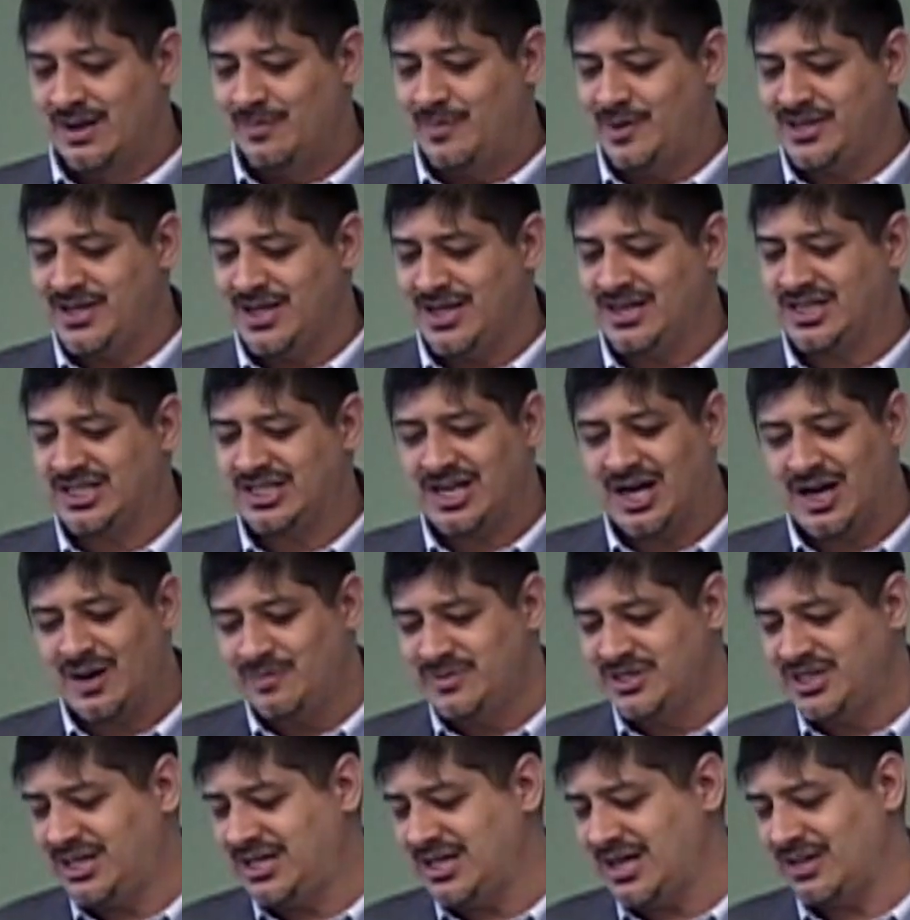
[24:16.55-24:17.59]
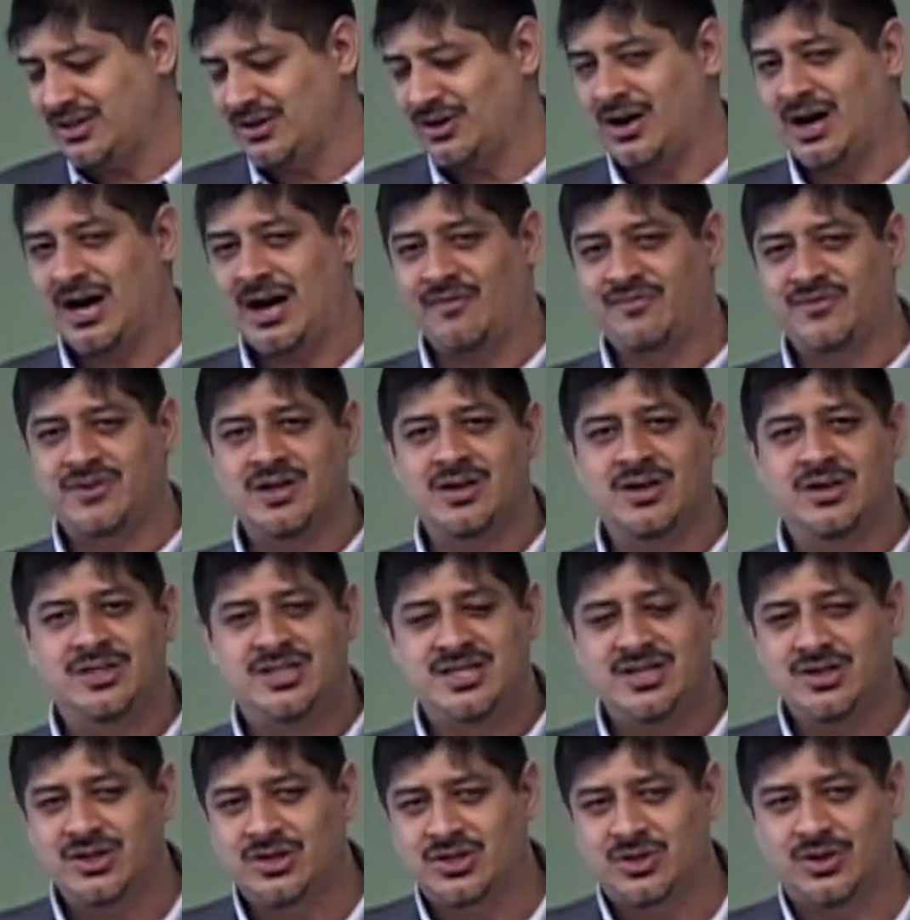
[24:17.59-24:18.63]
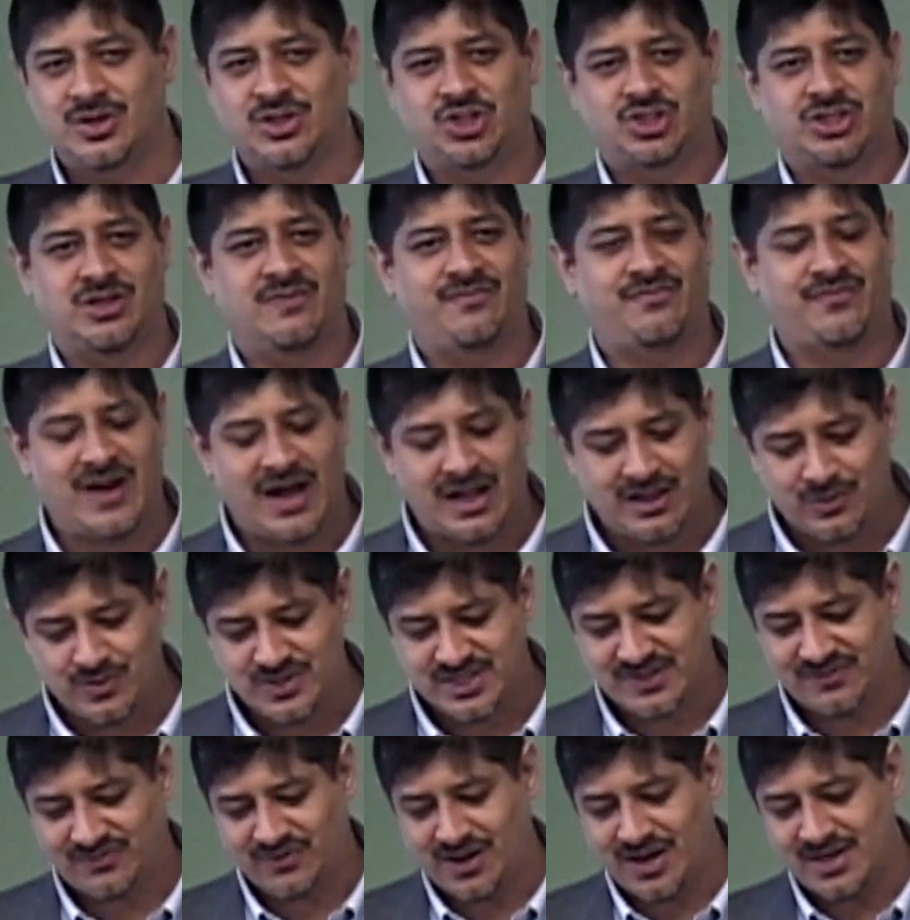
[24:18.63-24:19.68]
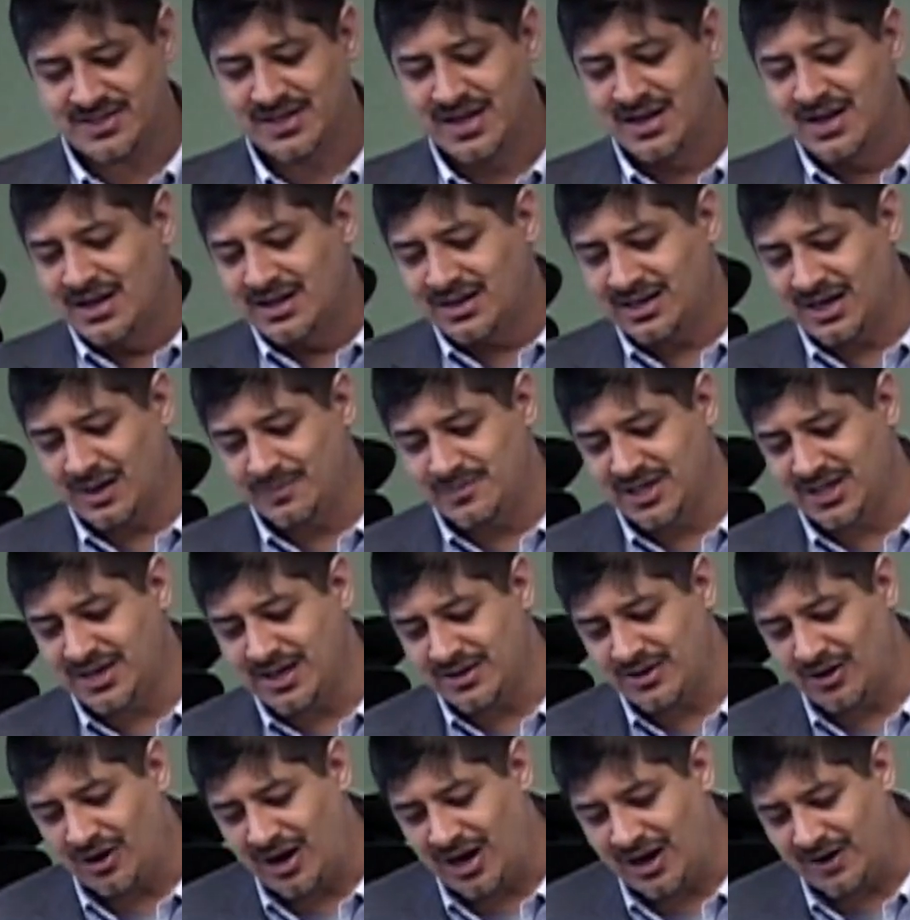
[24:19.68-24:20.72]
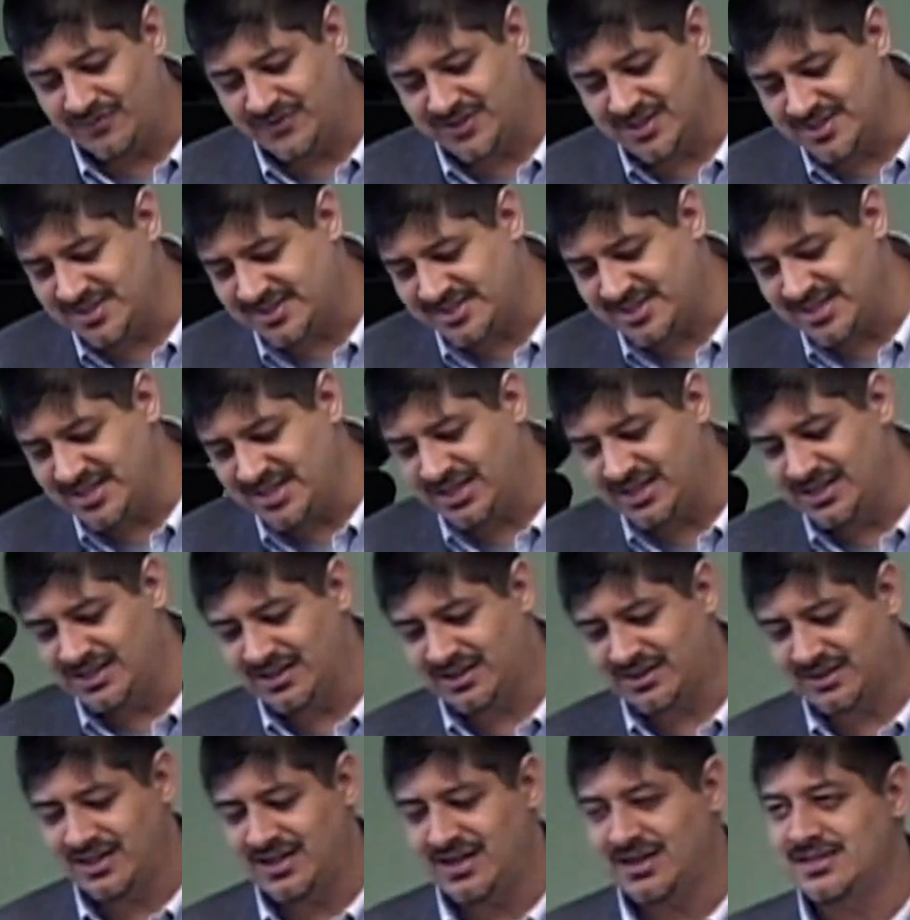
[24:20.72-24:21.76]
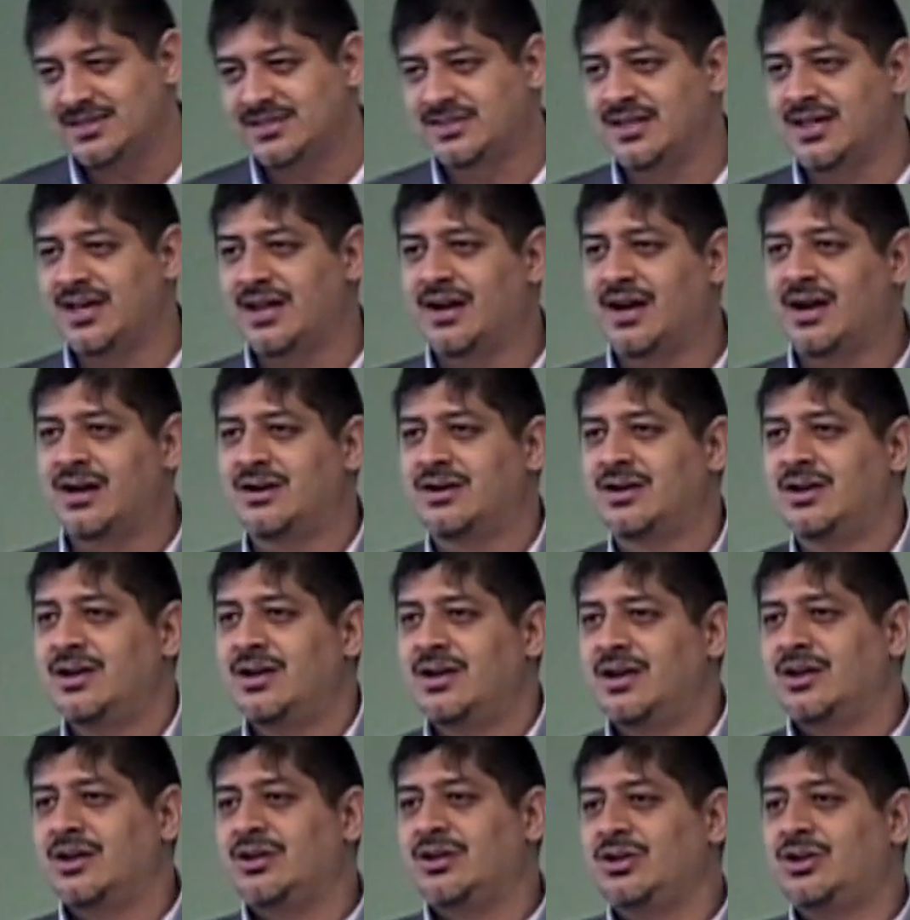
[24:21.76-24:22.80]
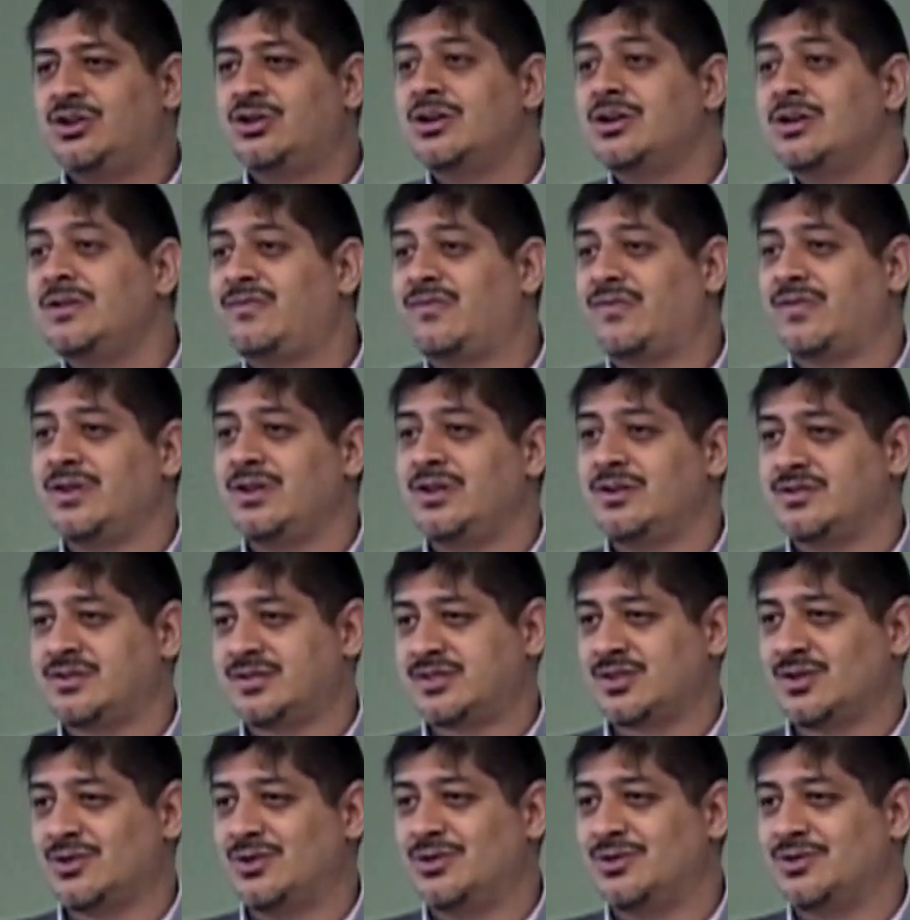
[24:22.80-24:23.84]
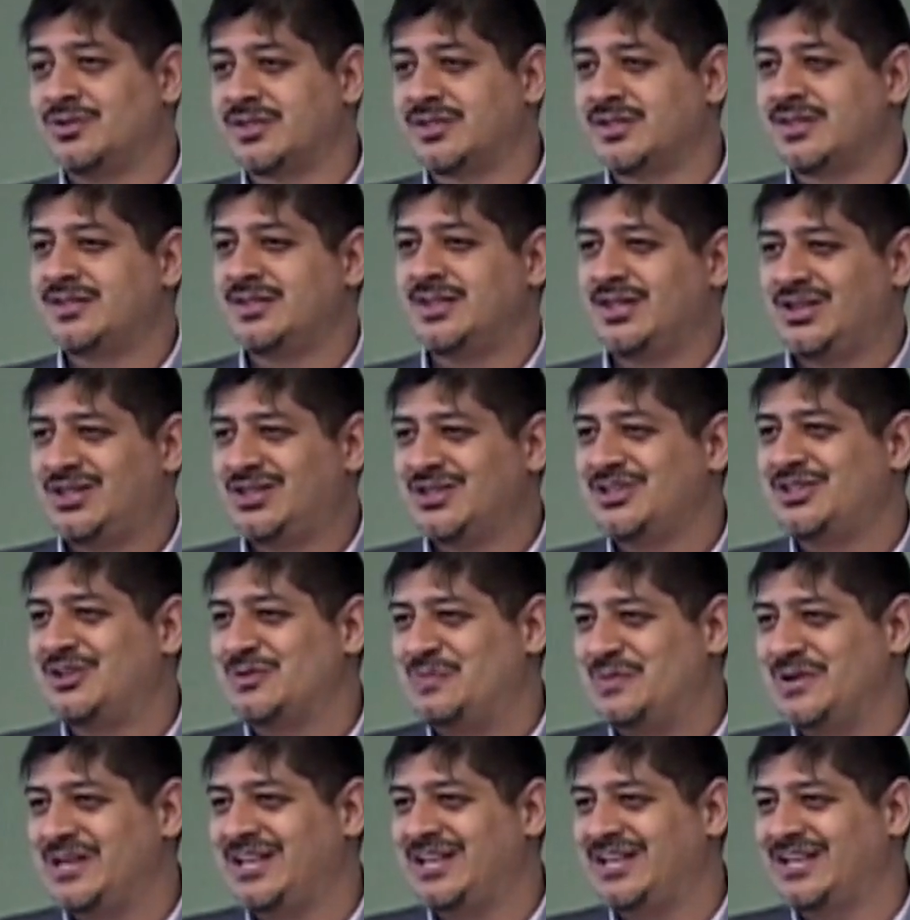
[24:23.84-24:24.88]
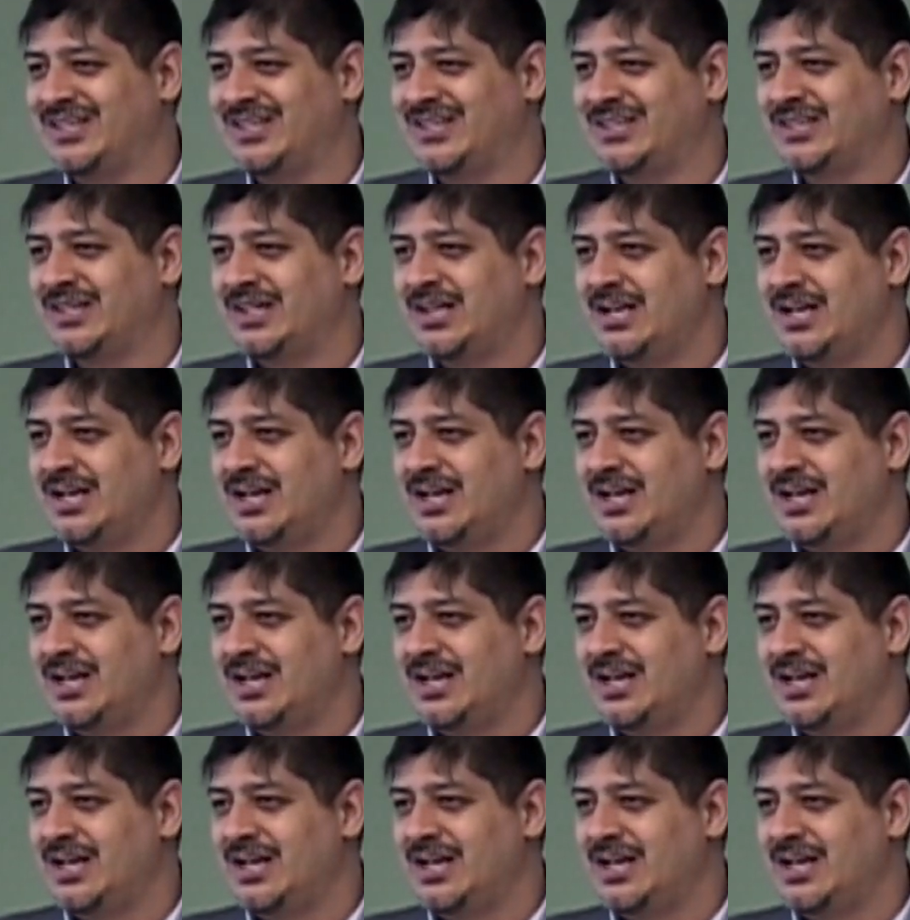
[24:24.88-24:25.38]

But then come together often, dear Christian, followers of Christ, come together often, seeking the things that are good for your souls. Isn't it good to be here?